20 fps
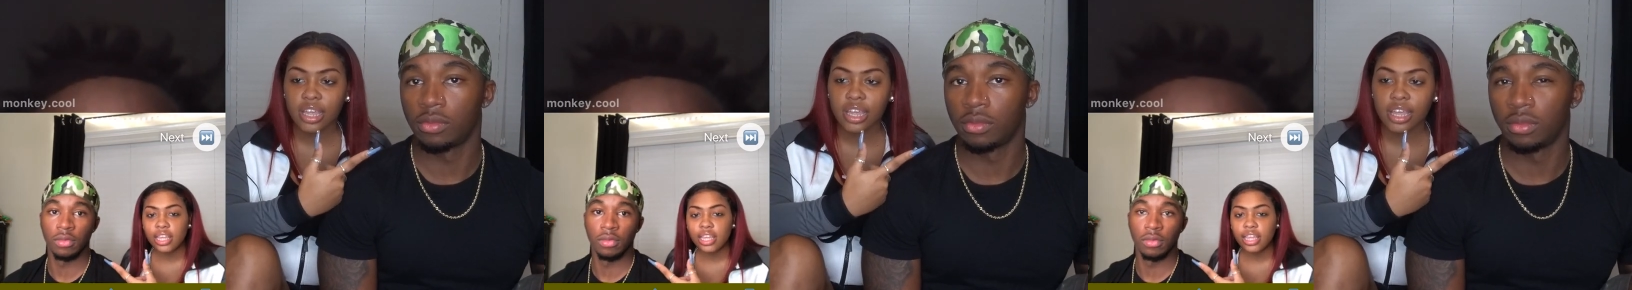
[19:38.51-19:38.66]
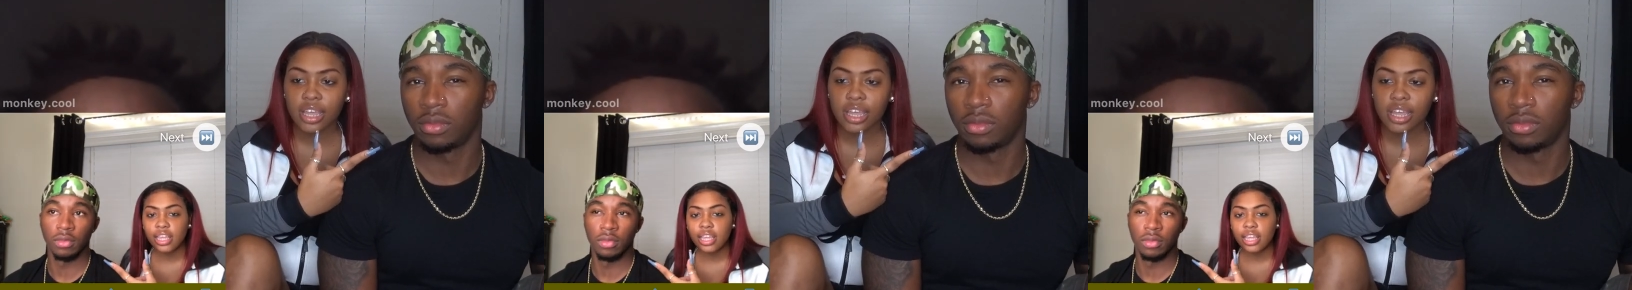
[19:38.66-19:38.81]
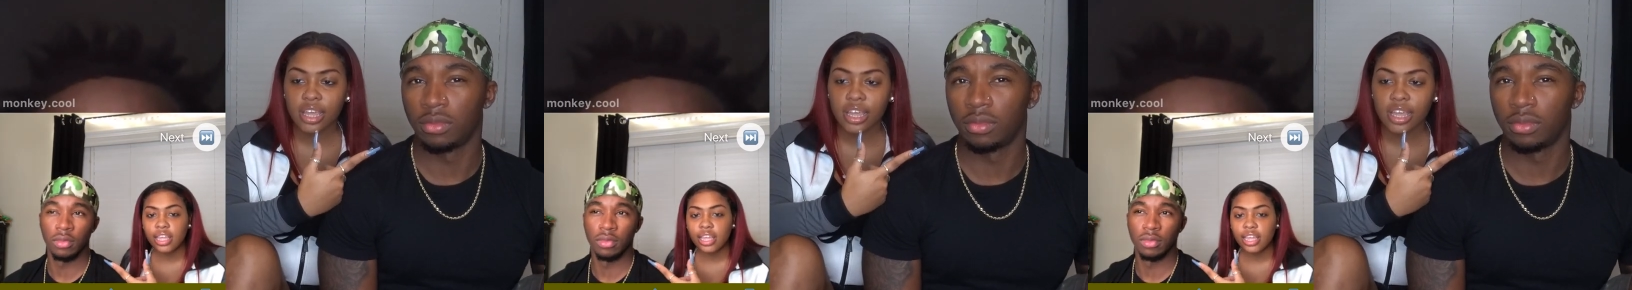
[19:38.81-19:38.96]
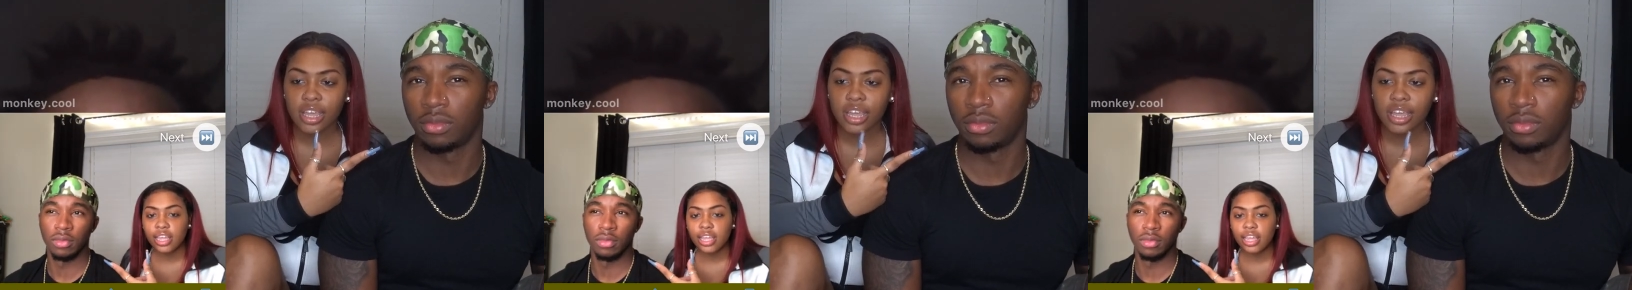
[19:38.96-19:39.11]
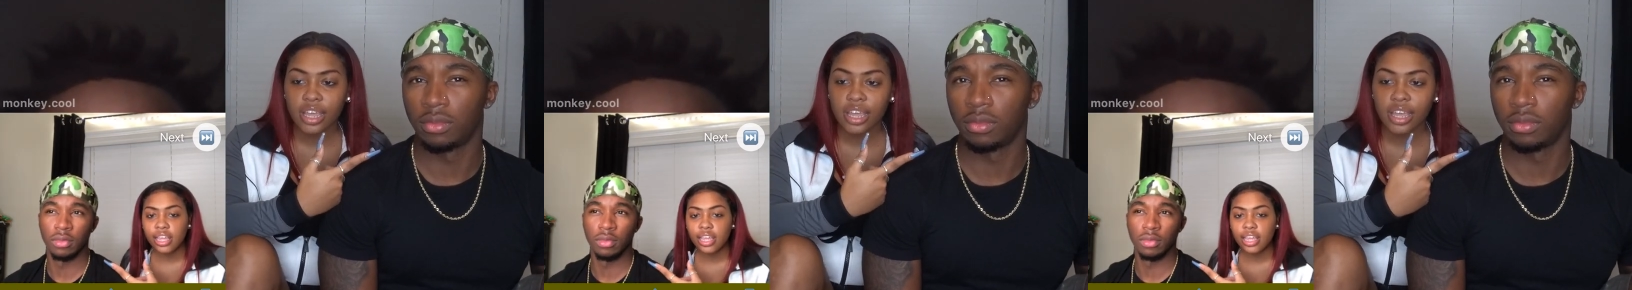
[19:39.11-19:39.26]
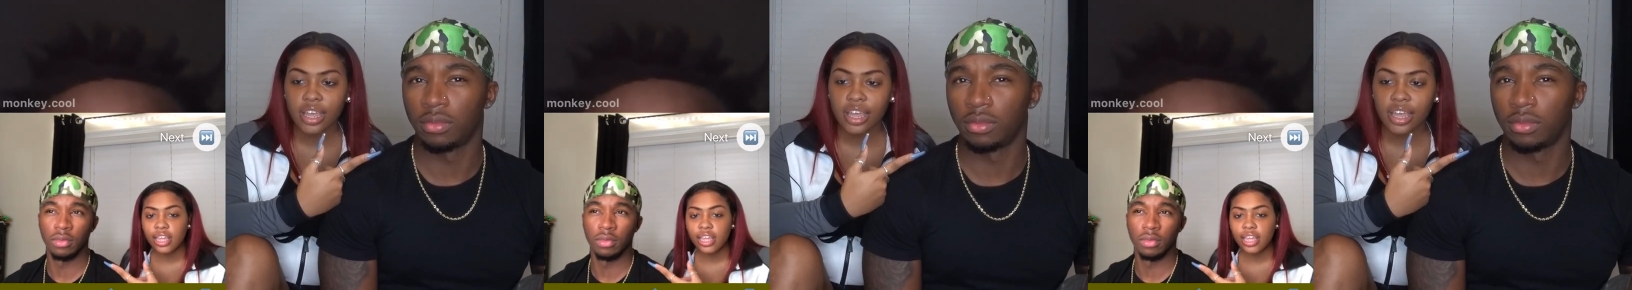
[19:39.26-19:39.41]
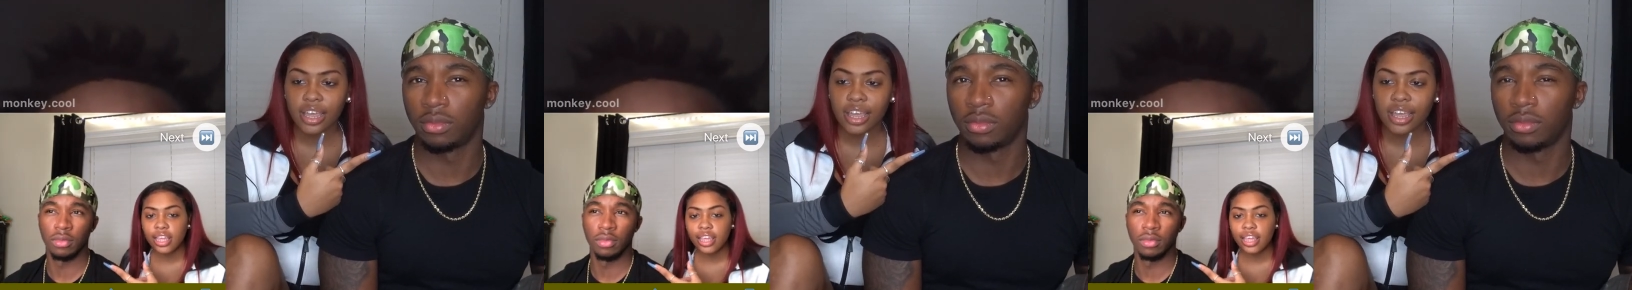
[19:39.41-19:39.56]

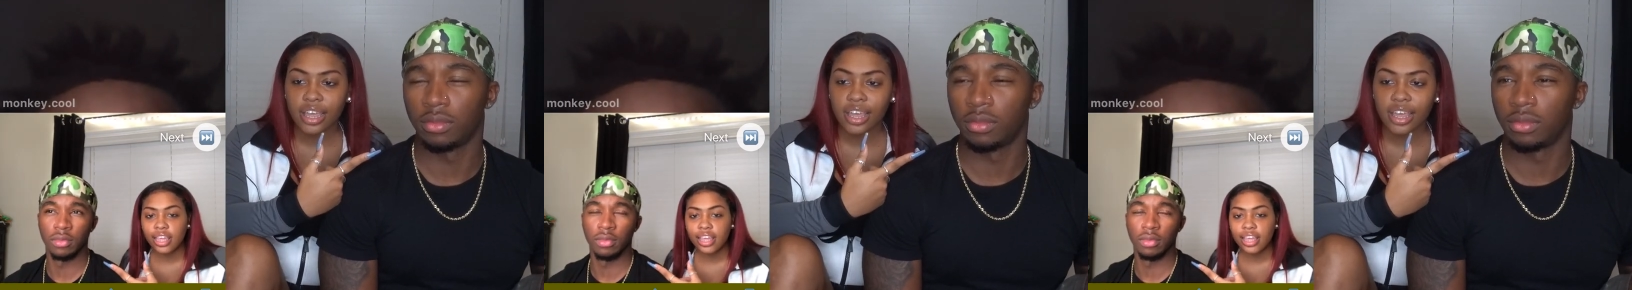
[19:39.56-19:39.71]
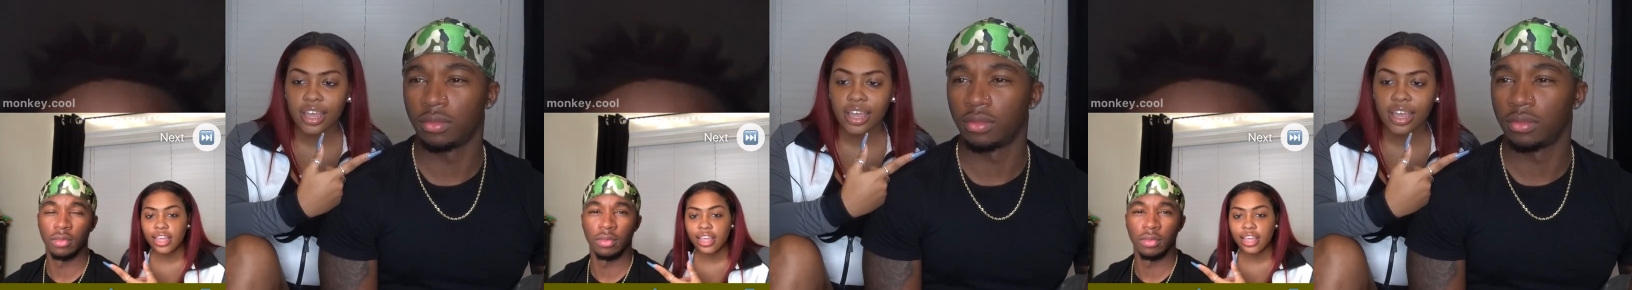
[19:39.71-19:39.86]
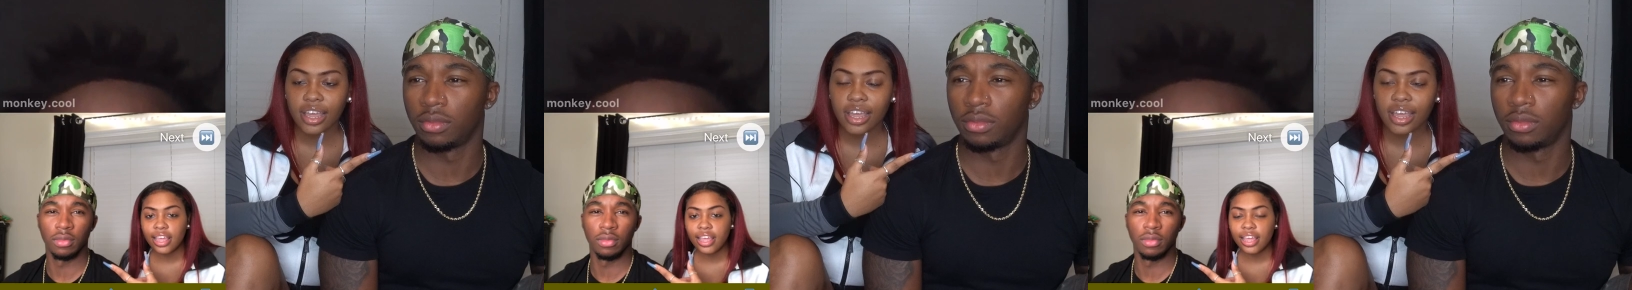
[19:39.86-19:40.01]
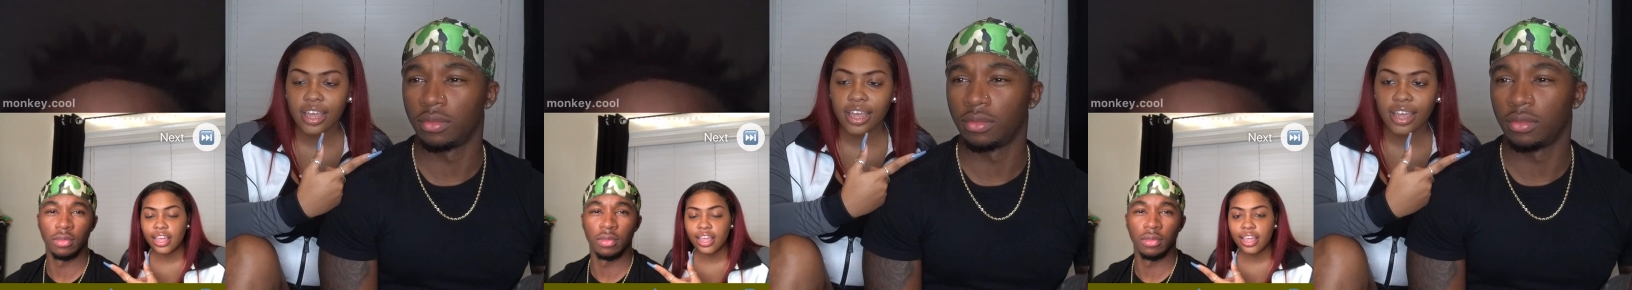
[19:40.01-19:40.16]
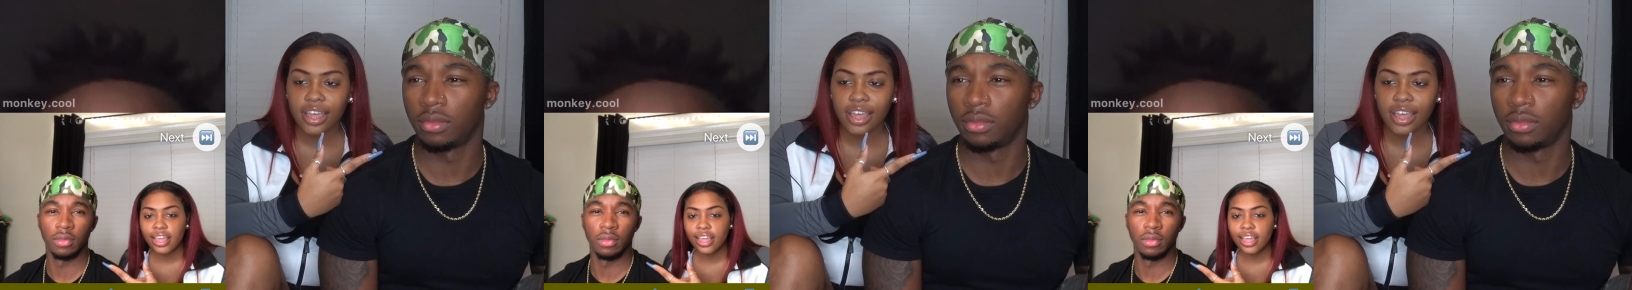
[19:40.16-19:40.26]
Nobody speaks.